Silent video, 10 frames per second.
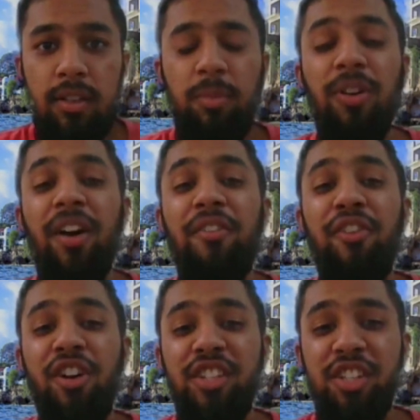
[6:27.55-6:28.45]

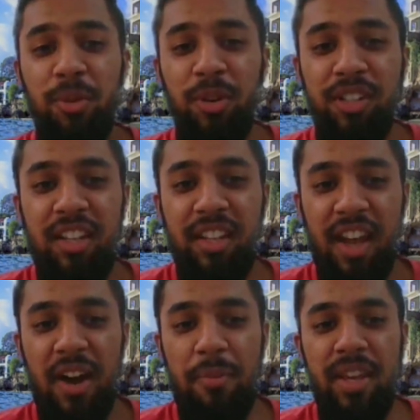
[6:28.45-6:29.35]
Unfortunately, sports in the
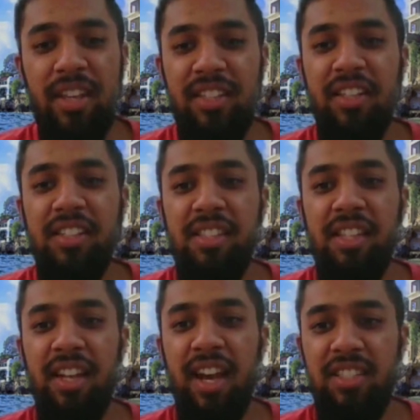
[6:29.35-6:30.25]
Caribbean is still
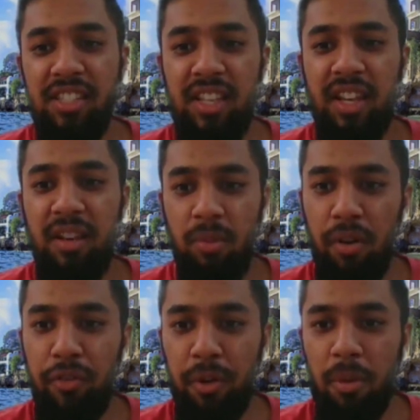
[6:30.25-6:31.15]
seen as just kicking ball
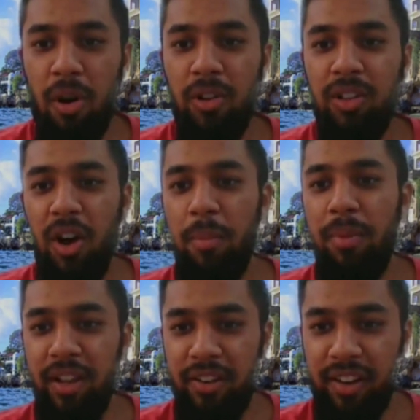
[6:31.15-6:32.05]
of football or
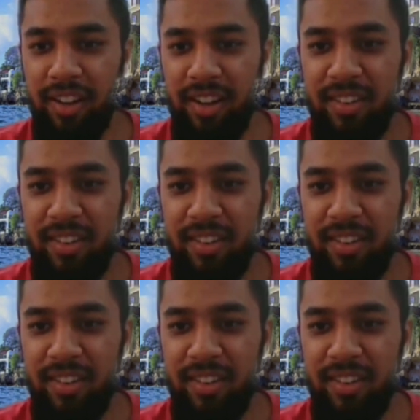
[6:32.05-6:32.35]
playing cricket.